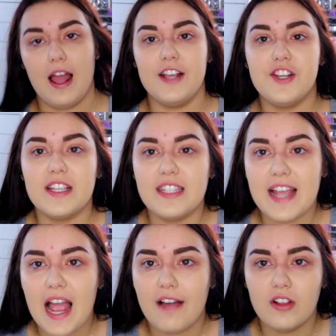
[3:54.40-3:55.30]
As you can
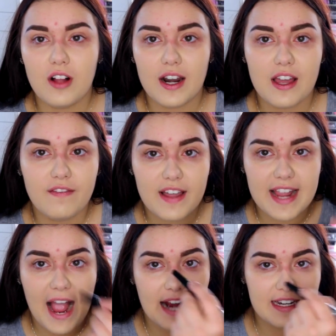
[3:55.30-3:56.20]
see, I have a lot of
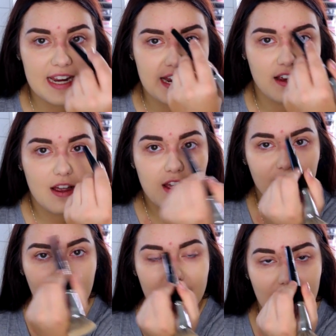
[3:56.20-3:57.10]
like acne
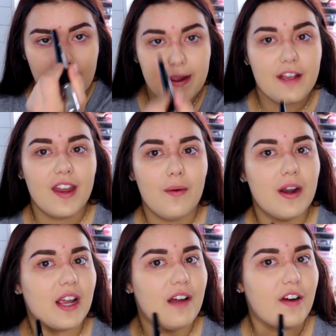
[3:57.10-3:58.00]
going on up here that I
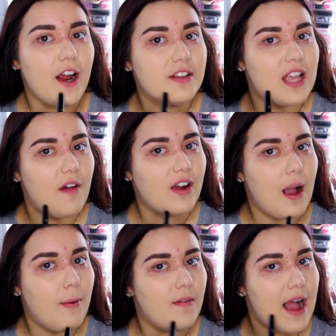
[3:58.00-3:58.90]
want to cover. I also have a
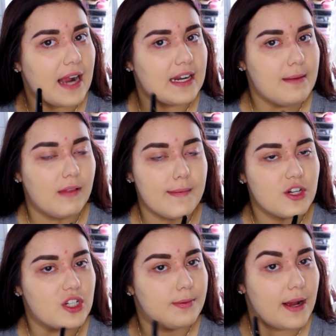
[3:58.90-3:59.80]
couple of acne
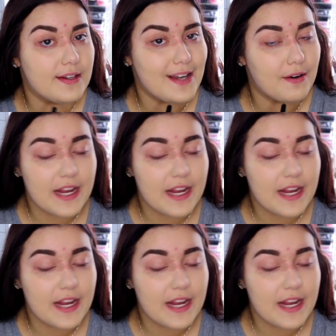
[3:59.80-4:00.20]
blemish spots down